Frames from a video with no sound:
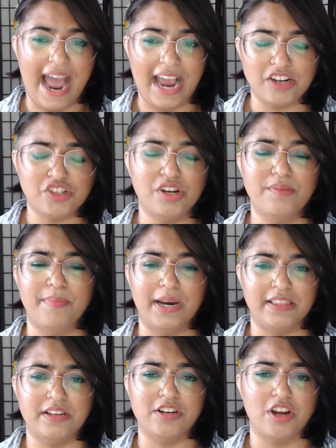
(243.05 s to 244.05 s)
action
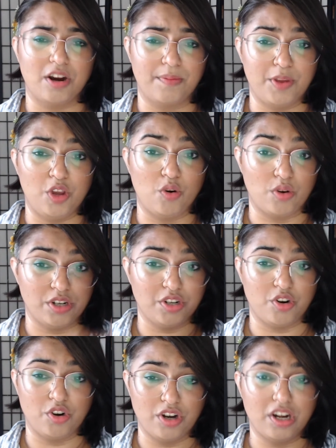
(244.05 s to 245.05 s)
by the time your
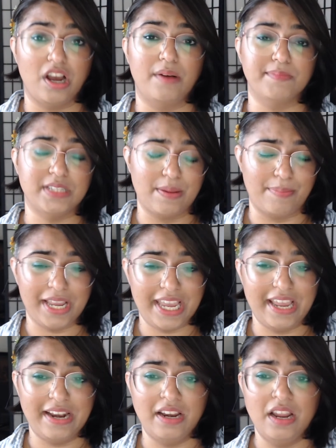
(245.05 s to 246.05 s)
turn comes up
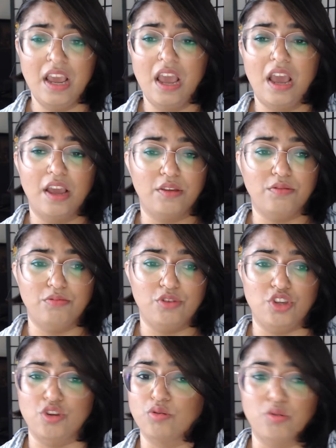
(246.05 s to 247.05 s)
again,
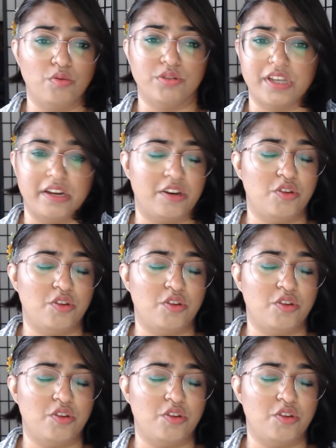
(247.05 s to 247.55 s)
you lose it.